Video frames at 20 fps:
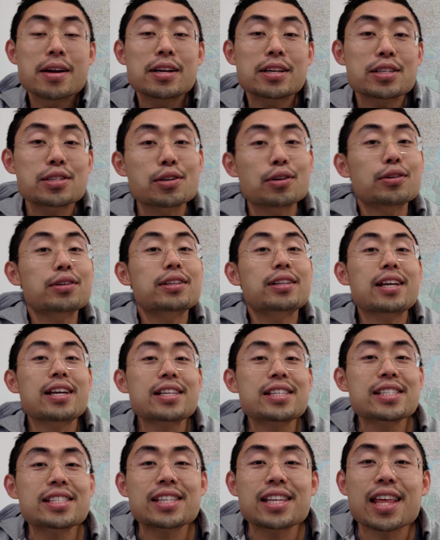So
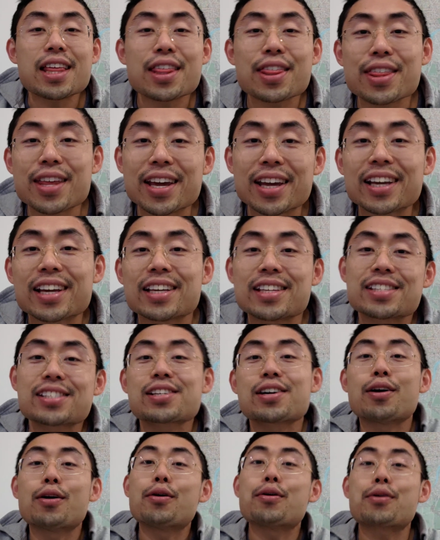this thing is
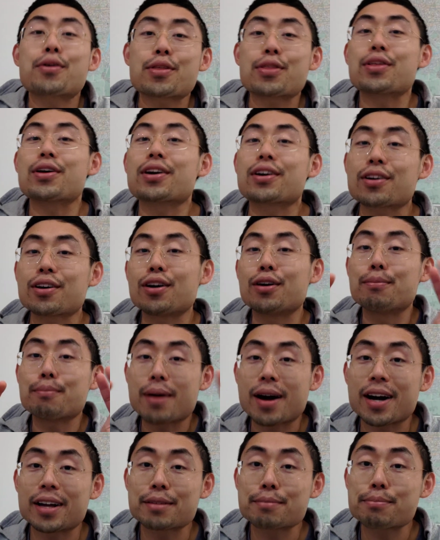called the
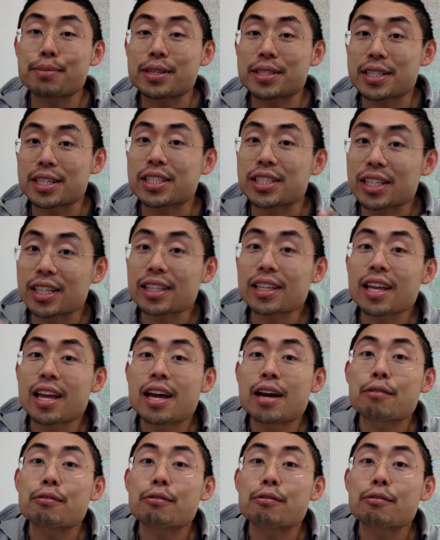command position,